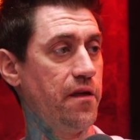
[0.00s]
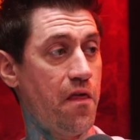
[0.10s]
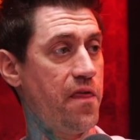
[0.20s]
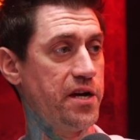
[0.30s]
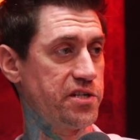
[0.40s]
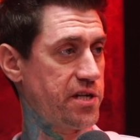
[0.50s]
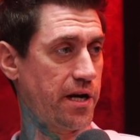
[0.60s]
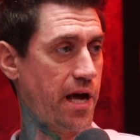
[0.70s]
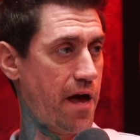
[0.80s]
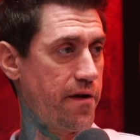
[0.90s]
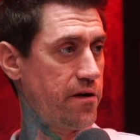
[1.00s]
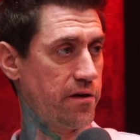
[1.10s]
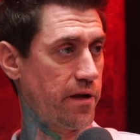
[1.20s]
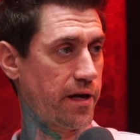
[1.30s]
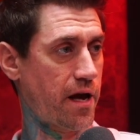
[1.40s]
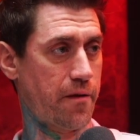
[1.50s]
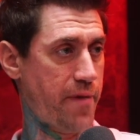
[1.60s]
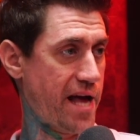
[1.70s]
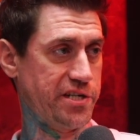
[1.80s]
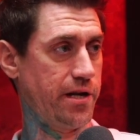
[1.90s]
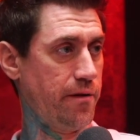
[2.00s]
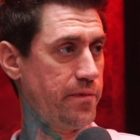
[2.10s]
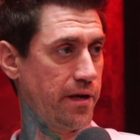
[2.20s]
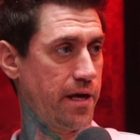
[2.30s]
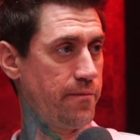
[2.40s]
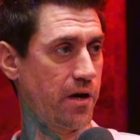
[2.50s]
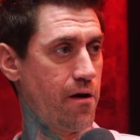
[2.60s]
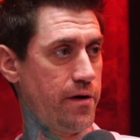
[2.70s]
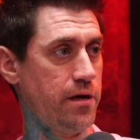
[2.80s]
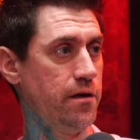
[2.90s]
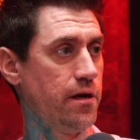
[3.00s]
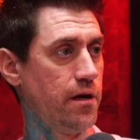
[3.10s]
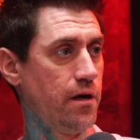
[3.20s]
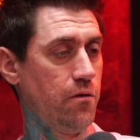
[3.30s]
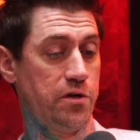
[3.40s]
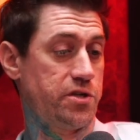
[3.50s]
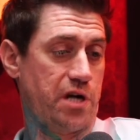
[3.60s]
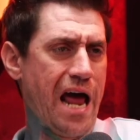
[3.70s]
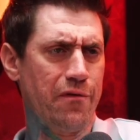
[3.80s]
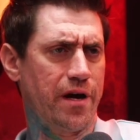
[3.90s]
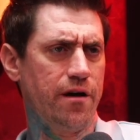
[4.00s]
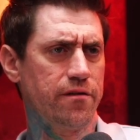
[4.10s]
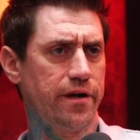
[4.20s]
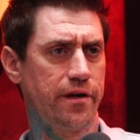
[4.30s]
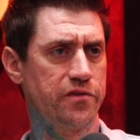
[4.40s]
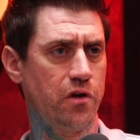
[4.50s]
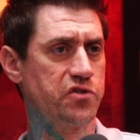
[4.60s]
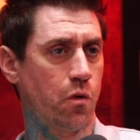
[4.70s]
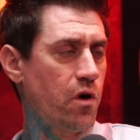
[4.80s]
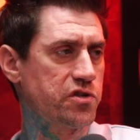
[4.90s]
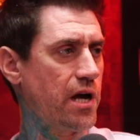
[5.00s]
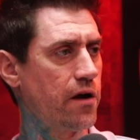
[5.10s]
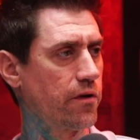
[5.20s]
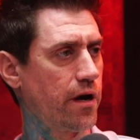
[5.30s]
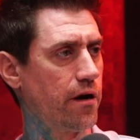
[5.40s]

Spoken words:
They just sent a guy there to like kind of patch it up and keep it going, which I don't care. Like as long as it works, I don't care.